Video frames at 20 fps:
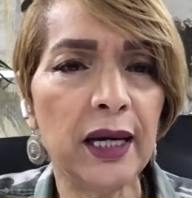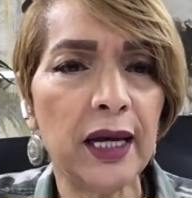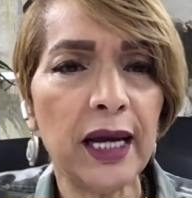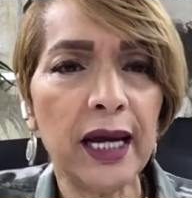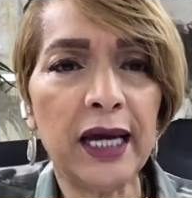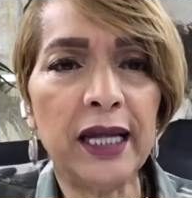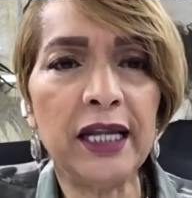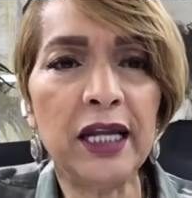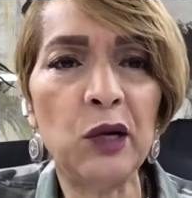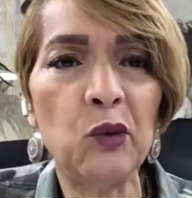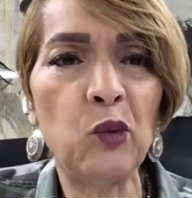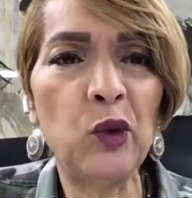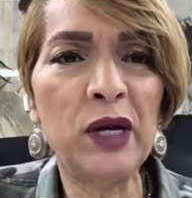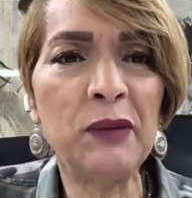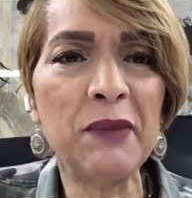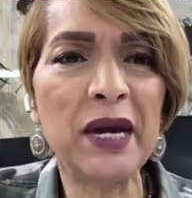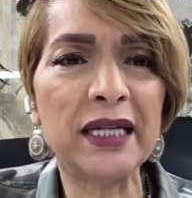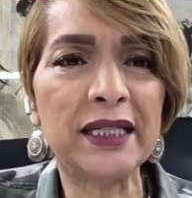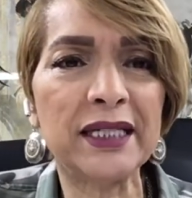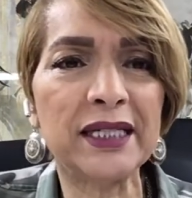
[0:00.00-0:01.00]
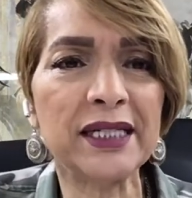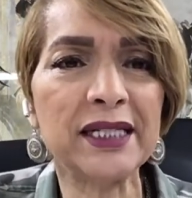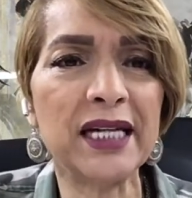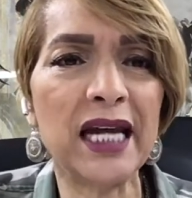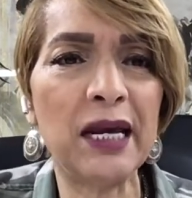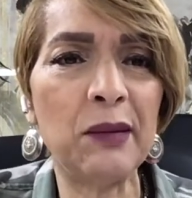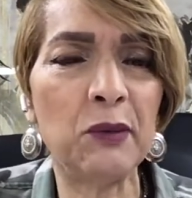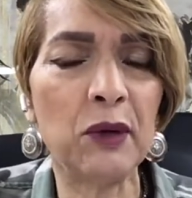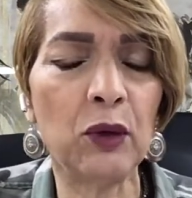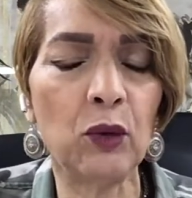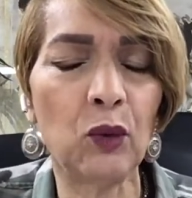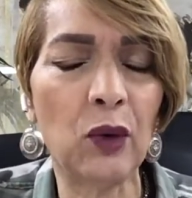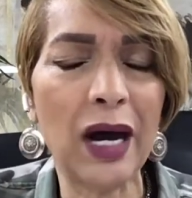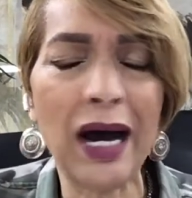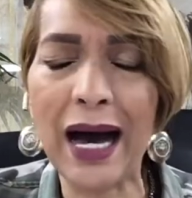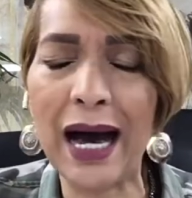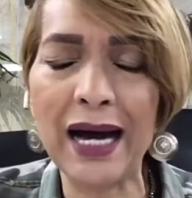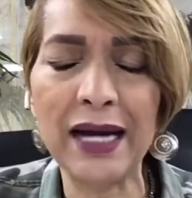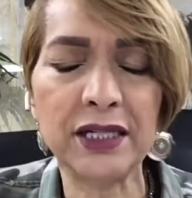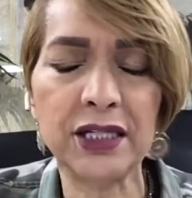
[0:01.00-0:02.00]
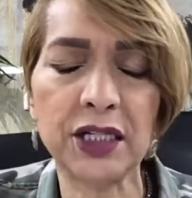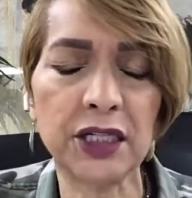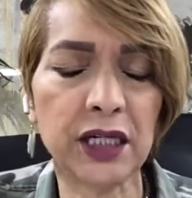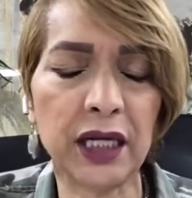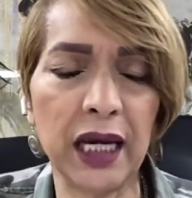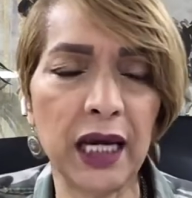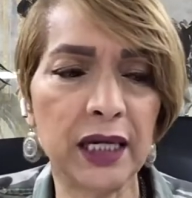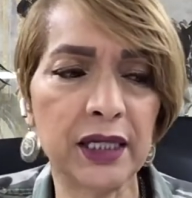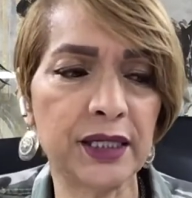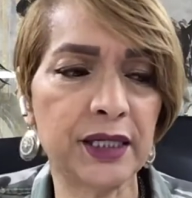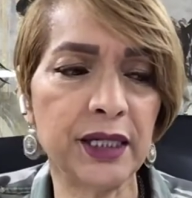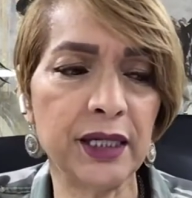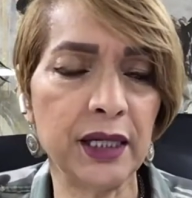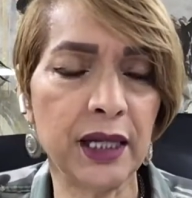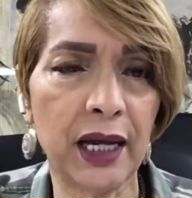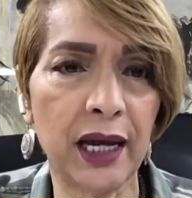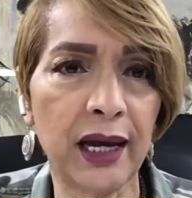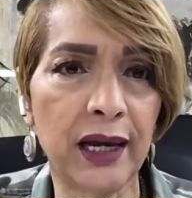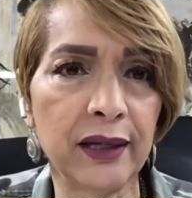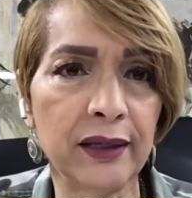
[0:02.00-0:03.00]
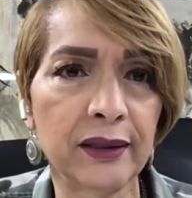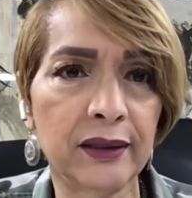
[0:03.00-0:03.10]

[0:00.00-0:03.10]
and then we make the statement, well, I just can't see that.